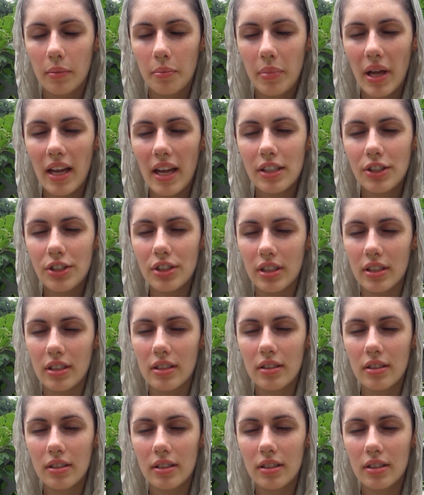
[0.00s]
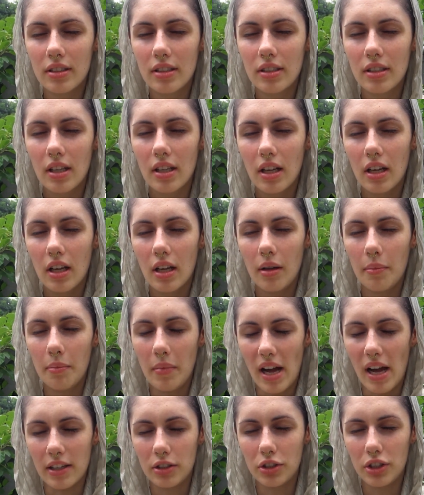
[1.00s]
Patience,
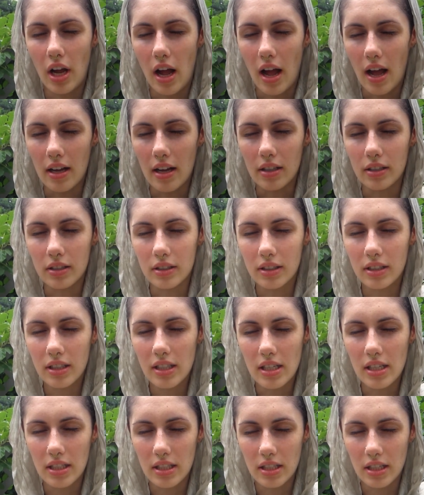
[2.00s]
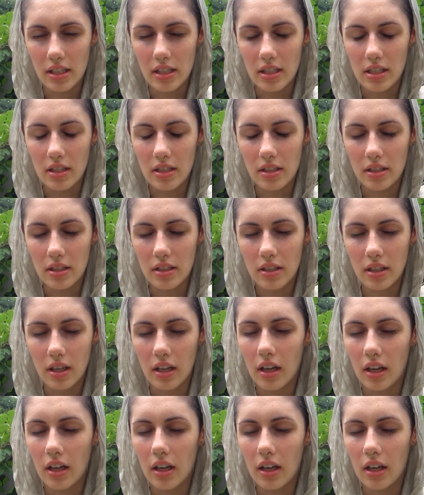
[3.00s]
my child, it is